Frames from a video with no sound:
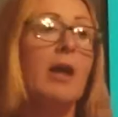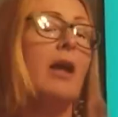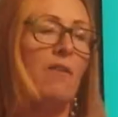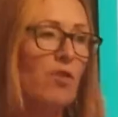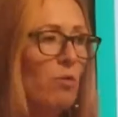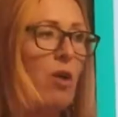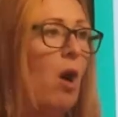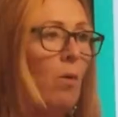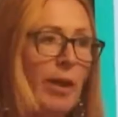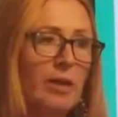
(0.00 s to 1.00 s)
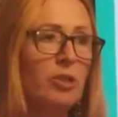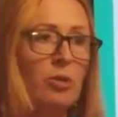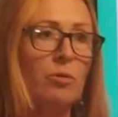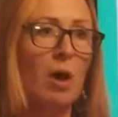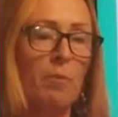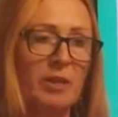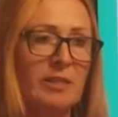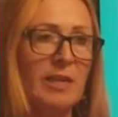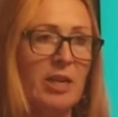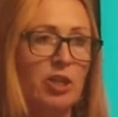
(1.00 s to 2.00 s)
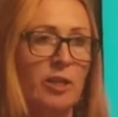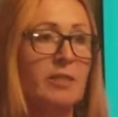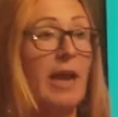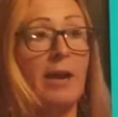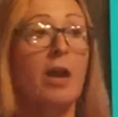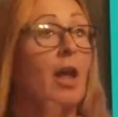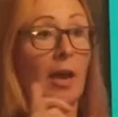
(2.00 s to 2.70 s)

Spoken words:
If you go into a presentation saying,